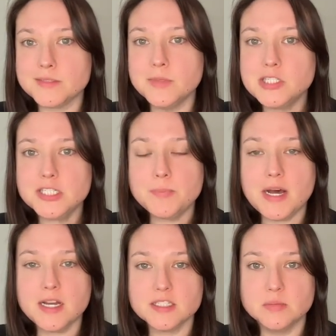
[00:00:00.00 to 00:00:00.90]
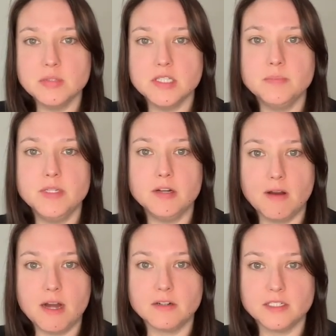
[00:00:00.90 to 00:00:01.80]
much as possible the
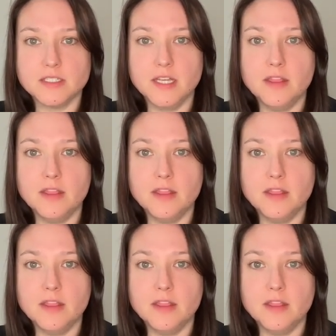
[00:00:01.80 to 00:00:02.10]
bureaucracy,